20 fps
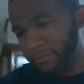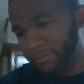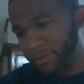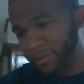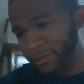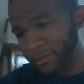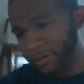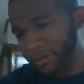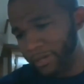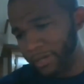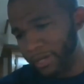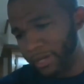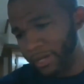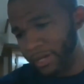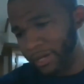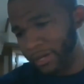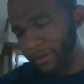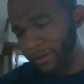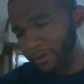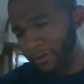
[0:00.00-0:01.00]
milk,
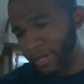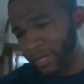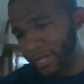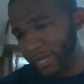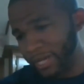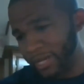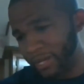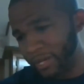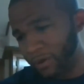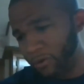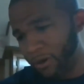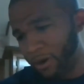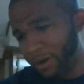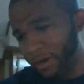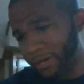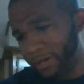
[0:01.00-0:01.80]
organic guar